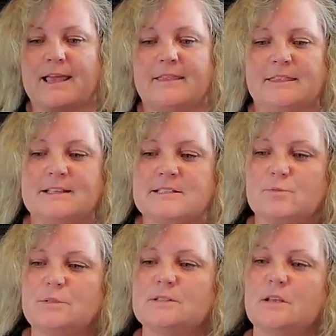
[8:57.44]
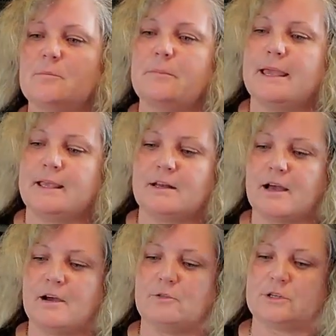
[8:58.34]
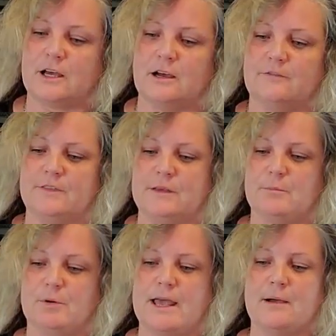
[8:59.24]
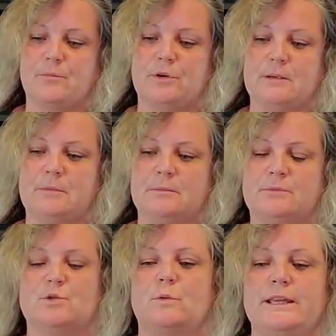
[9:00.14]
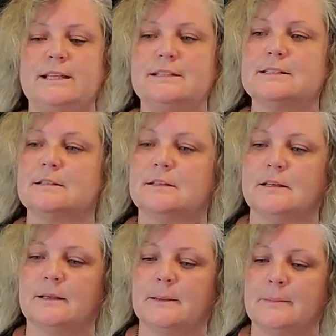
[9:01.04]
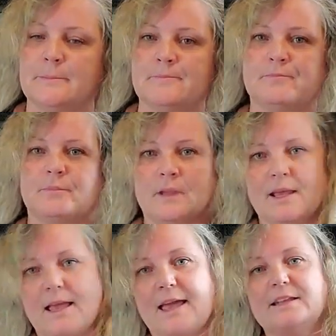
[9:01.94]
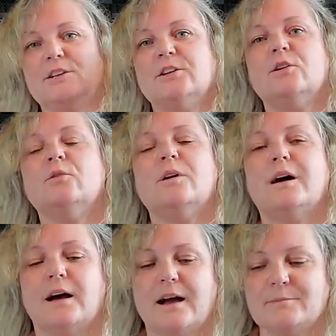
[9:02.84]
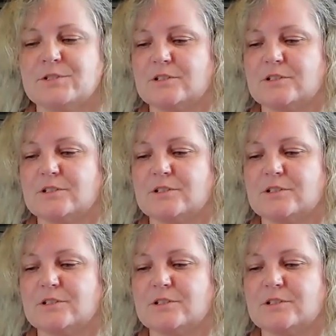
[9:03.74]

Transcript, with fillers: and this was made out of the Bernat Premium Tweeds. And you know, I'm,